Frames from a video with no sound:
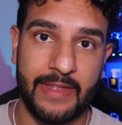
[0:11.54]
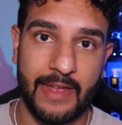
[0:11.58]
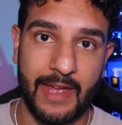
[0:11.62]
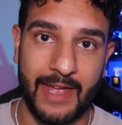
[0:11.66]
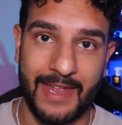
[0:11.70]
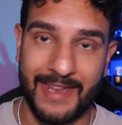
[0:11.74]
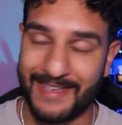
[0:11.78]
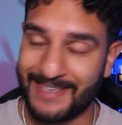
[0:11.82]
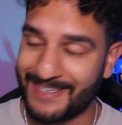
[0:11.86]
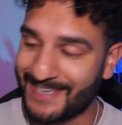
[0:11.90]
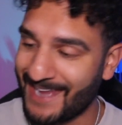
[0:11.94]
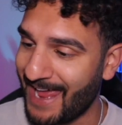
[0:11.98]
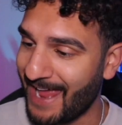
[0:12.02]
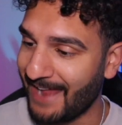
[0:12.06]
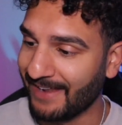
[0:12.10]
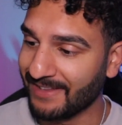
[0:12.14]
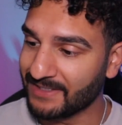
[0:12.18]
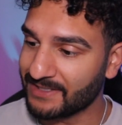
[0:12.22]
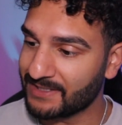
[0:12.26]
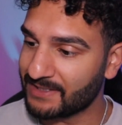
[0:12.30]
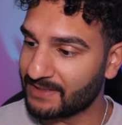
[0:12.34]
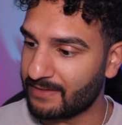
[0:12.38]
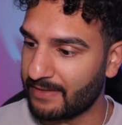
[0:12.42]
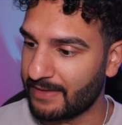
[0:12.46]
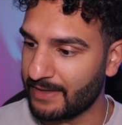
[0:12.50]

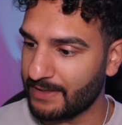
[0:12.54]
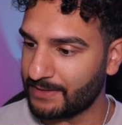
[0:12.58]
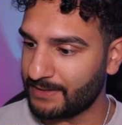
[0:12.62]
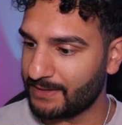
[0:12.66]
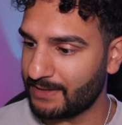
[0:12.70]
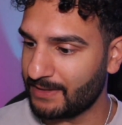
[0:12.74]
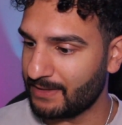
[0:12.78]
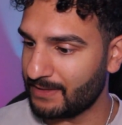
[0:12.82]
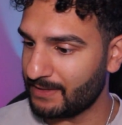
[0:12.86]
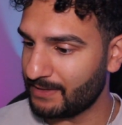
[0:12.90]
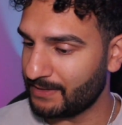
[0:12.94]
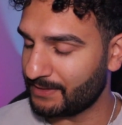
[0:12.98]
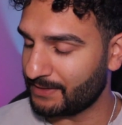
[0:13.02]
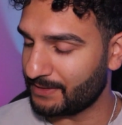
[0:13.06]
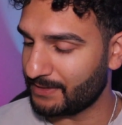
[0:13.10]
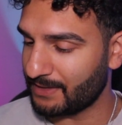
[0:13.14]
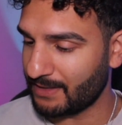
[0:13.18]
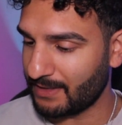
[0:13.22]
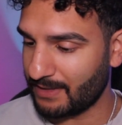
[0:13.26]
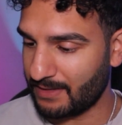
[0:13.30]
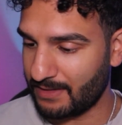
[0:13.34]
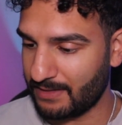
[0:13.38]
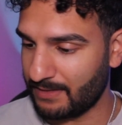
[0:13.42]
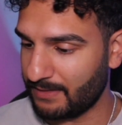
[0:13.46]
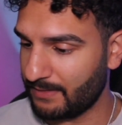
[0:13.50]
intense. This is
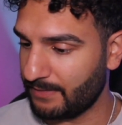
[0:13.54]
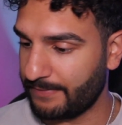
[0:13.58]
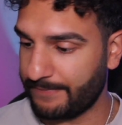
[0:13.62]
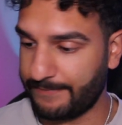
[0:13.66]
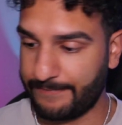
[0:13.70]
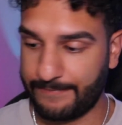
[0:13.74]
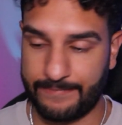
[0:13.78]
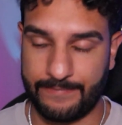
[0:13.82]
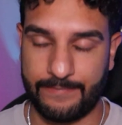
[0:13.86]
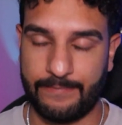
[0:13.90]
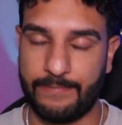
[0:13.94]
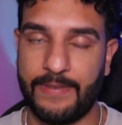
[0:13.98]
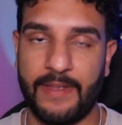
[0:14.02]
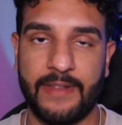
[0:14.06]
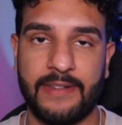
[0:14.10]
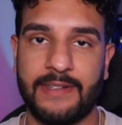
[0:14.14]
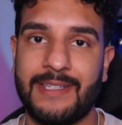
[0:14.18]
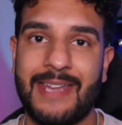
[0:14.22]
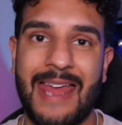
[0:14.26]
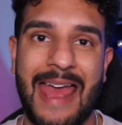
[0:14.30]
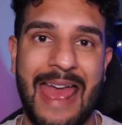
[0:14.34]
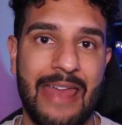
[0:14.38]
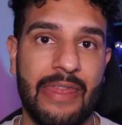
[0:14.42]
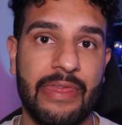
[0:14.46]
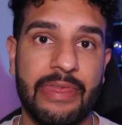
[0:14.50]
the
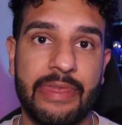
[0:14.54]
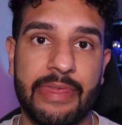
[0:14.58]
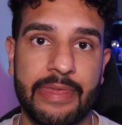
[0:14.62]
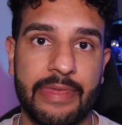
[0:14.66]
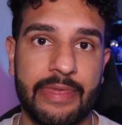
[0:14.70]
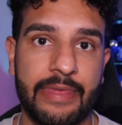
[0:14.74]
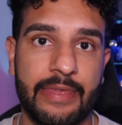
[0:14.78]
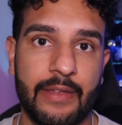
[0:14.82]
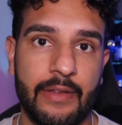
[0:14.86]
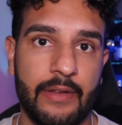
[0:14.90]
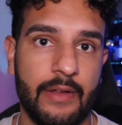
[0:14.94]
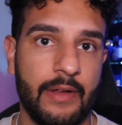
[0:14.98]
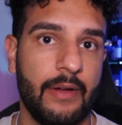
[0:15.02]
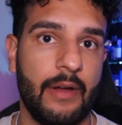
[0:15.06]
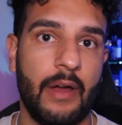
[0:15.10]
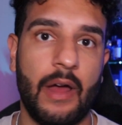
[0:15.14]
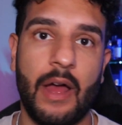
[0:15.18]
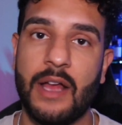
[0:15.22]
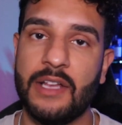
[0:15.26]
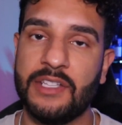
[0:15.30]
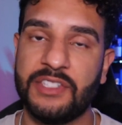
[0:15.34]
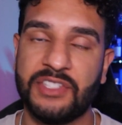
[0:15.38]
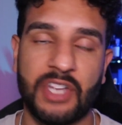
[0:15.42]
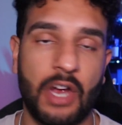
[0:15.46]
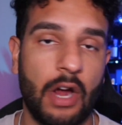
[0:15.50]
10th
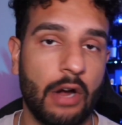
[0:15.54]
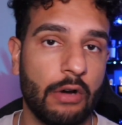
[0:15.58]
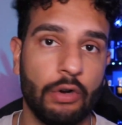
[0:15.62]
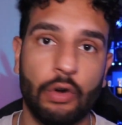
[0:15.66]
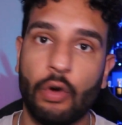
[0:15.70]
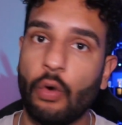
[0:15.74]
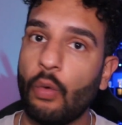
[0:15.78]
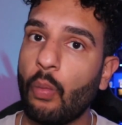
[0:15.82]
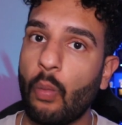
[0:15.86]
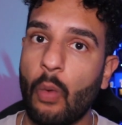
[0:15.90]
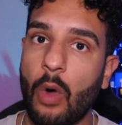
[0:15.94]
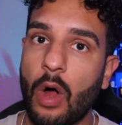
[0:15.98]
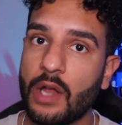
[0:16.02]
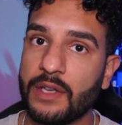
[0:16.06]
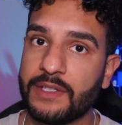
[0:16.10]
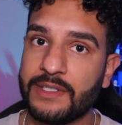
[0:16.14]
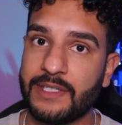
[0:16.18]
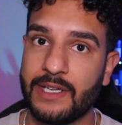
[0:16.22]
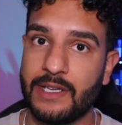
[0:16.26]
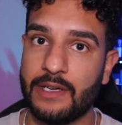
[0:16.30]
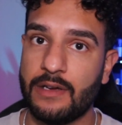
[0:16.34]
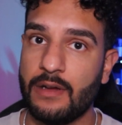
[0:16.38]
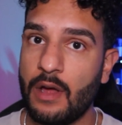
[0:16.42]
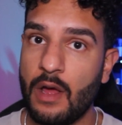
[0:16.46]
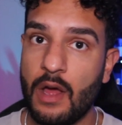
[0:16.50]
Azzaro
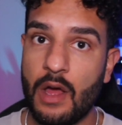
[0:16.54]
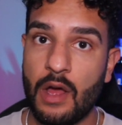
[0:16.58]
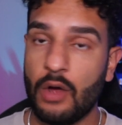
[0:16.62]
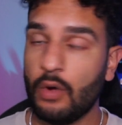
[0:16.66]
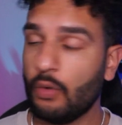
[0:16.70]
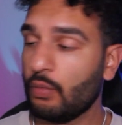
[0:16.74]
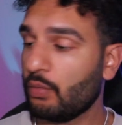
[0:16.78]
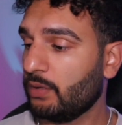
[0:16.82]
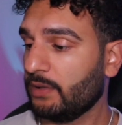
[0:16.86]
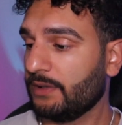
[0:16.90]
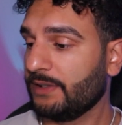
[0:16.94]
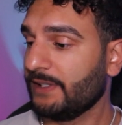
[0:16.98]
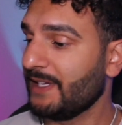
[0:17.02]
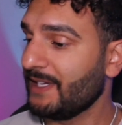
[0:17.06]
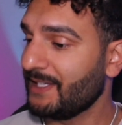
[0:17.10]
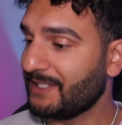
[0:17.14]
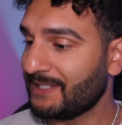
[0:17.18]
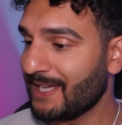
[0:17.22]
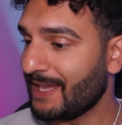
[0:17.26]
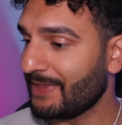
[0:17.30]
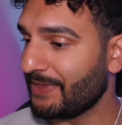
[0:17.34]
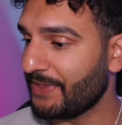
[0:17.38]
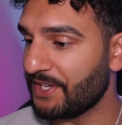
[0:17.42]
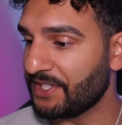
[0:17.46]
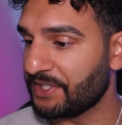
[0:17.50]
wanted
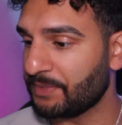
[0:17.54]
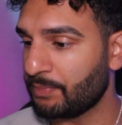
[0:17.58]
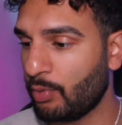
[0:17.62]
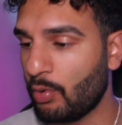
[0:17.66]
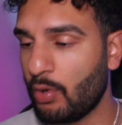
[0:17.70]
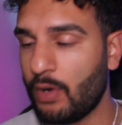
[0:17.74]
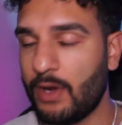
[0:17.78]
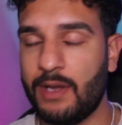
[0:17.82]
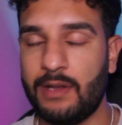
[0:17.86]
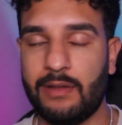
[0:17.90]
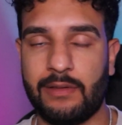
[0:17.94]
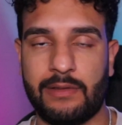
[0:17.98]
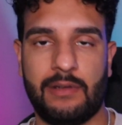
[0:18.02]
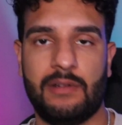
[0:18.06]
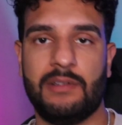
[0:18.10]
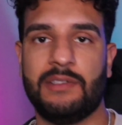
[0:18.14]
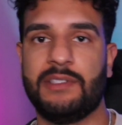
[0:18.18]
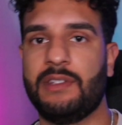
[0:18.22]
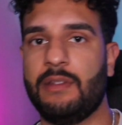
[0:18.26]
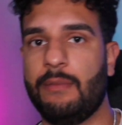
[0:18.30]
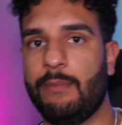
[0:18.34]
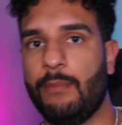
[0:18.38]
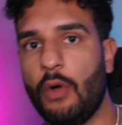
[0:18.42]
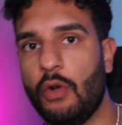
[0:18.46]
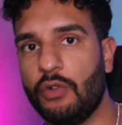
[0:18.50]
release at this point.
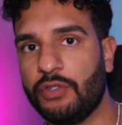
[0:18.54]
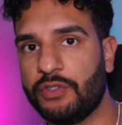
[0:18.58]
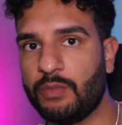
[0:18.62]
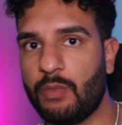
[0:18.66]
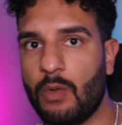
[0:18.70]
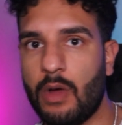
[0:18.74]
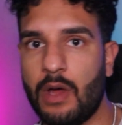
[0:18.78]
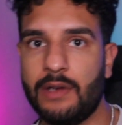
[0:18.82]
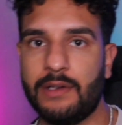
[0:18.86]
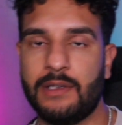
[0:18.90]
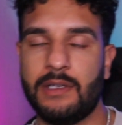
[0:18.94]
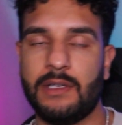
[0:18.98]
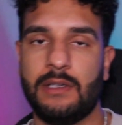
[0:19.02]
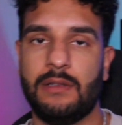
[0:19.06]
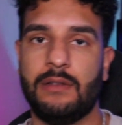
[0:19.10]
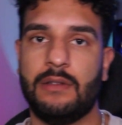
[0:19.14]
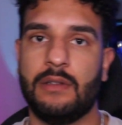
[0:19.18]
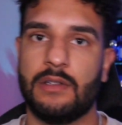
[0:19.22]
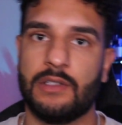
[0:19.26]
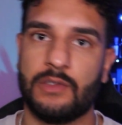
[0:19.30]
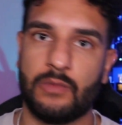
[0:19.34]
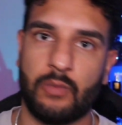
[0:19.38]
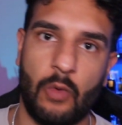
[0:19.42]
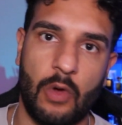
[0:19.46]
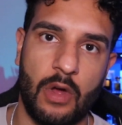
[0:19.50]
There's the most wanted,
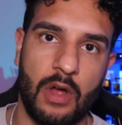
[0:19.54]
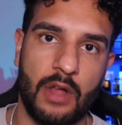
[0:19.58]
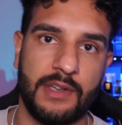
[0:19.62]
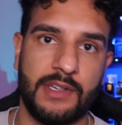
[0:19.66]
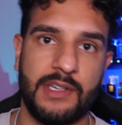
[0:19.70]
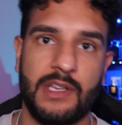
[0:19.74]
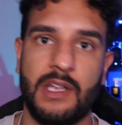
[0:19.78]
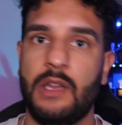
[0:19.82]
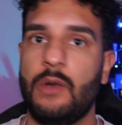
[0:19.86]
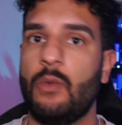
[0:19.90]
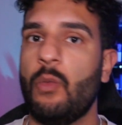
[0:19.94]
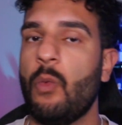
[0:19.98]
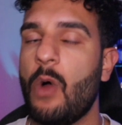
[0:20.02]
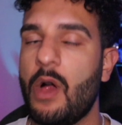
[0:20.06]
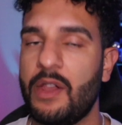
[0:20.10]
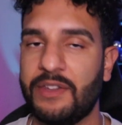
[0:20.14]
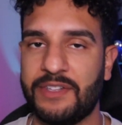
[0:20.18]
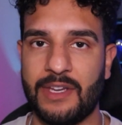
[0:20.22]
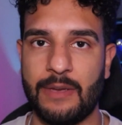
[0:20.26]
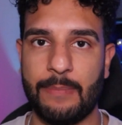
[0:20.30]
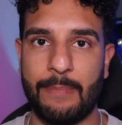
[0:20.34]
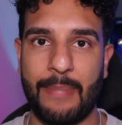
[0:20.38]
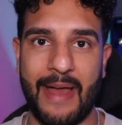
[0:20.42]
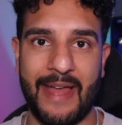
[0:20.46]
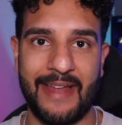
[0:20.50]
there's wanted,
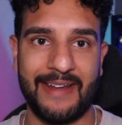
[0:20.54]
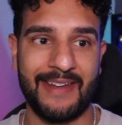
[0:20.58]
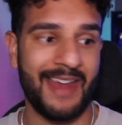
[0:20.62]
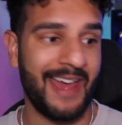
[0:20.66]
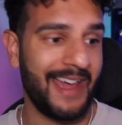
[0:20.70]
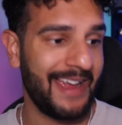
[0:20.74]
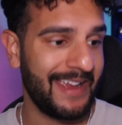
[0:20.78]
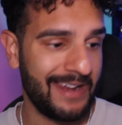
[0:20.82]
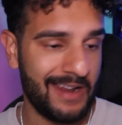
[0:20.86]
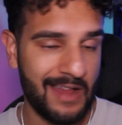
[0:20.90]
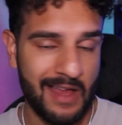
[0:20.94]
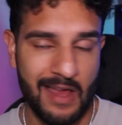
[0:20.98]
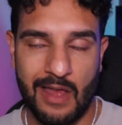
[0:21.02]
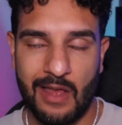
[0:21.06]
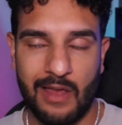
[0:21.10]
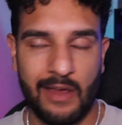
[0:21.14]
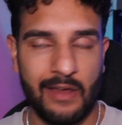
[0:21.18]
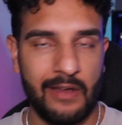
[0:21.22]
wanted by night.